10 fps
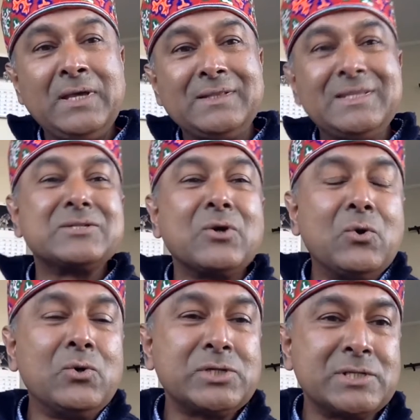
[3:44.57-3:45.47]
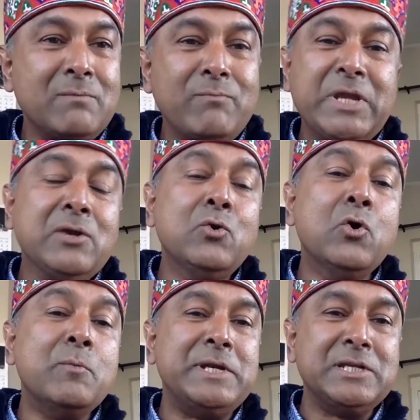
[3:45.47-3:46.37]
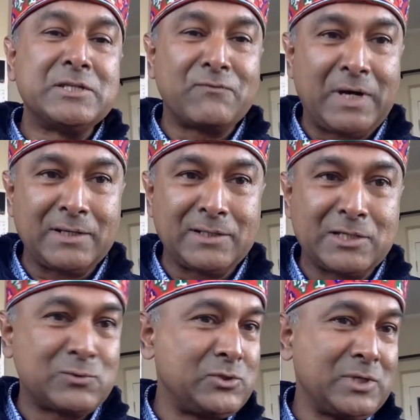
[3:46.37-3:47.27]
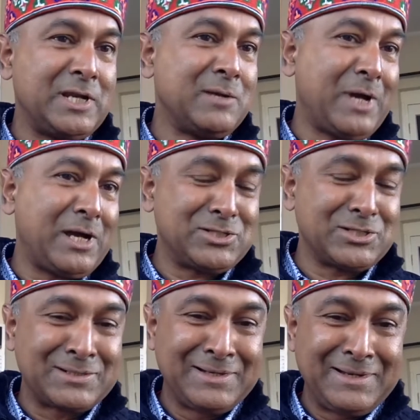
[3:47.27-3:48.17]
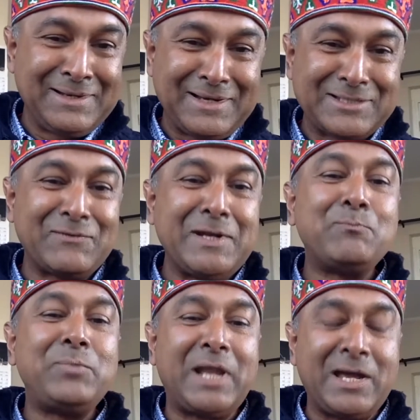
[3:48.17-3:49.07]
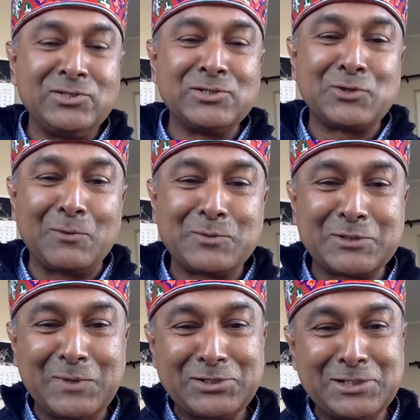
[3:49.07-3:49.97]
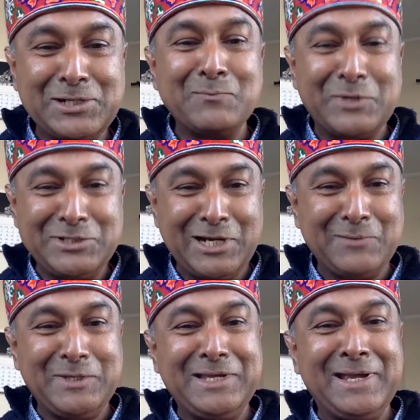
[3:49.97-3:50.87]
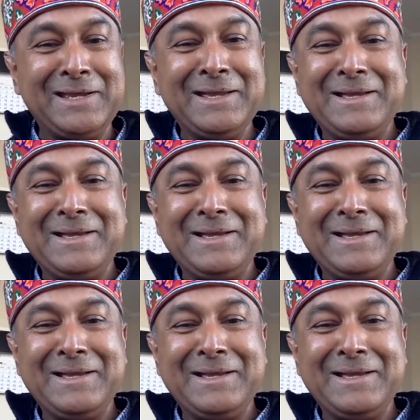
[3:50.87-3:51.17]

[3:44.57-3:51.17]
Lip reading: this ocean being nobody's fathers, which you can imagine is a very plangent observation in Punjabi. Ye